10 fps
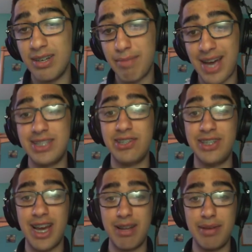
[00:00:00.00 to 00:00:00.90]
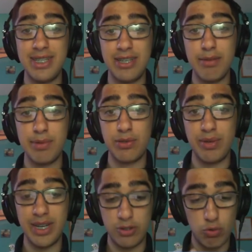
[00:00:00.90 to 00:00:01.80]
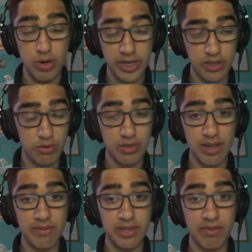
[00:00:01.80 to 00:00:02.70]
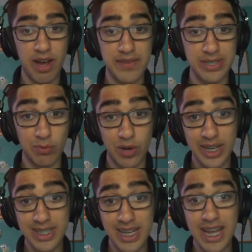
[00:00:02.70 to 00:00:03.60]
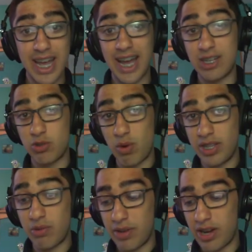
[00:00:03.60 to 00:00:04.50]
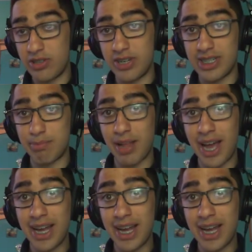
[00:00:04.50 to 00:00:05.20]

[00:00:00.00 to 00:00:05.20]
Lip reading: Masters database here between a 2275 as white and a 2300 as black.